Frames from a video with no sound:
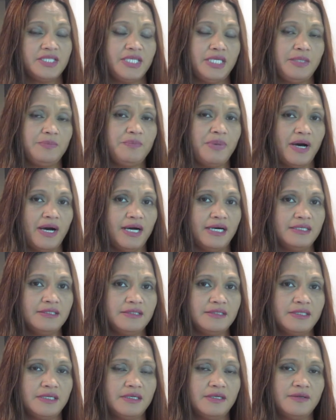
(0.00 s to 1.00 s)

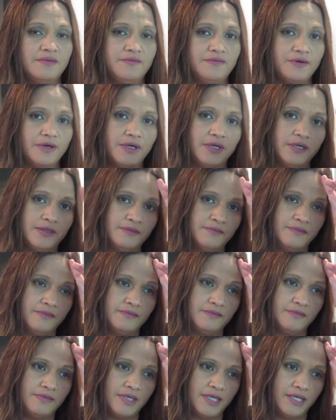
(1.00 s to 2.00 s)
teapot from,